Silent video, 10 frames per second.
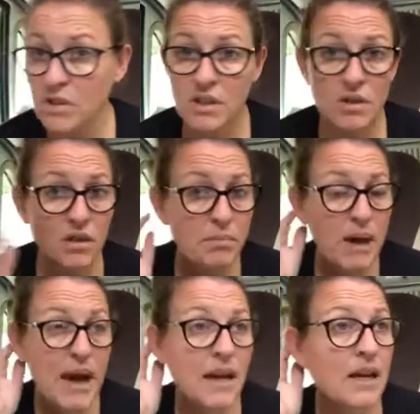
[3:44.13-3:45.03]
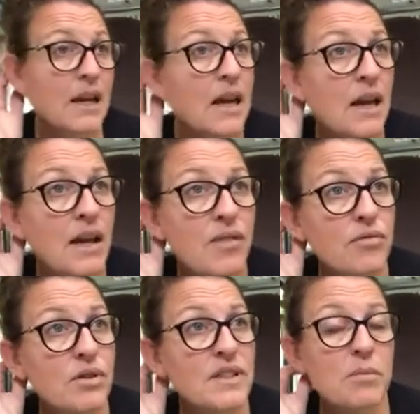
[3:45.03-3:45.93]
look back
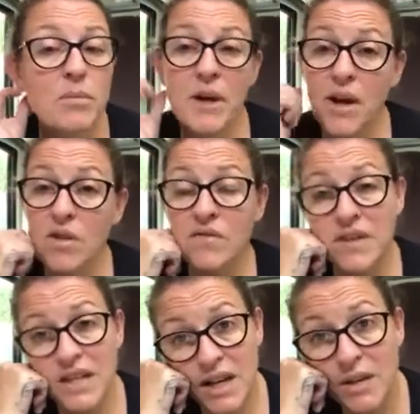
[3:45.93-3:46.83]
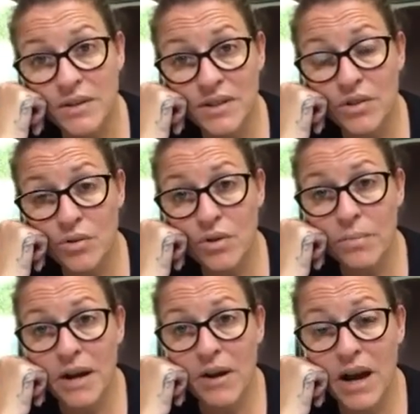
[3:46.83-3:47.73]
through some of my own videos and talk
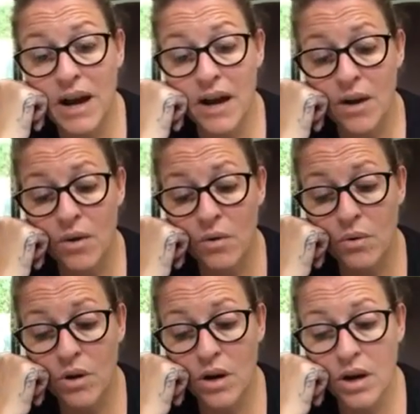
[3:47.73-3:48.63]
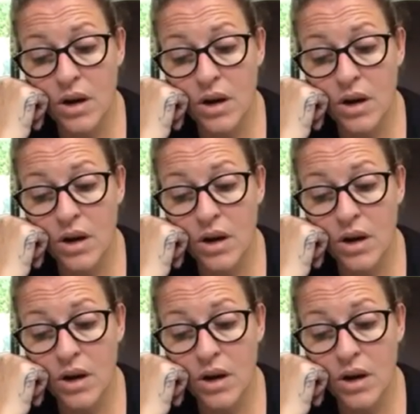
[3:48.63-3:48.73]
about how,